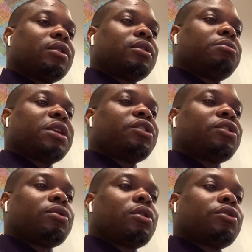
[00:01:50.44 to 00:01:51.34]
The measures
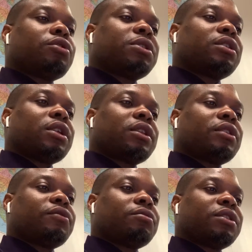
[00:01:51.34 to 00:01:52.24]
could also be
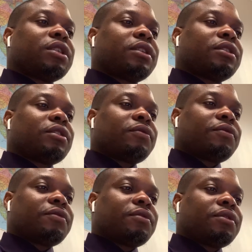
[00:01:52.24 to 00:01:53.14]
selected from sets of
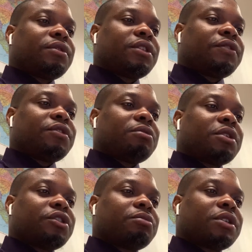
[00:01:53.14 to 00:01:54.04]
safety
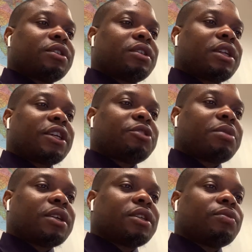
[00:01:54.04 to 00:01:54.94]
measurements that are
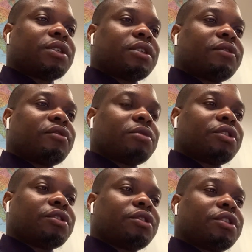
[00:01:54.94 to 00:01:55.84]
expanded within the
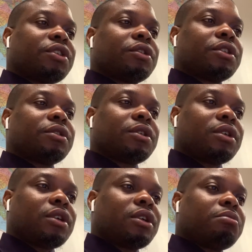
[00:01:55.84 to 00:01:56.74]
information security
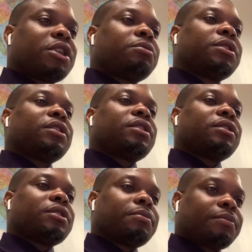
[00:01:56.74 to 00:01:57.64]
management
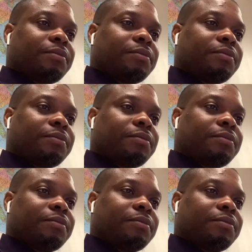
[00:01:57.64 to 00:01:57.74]
system.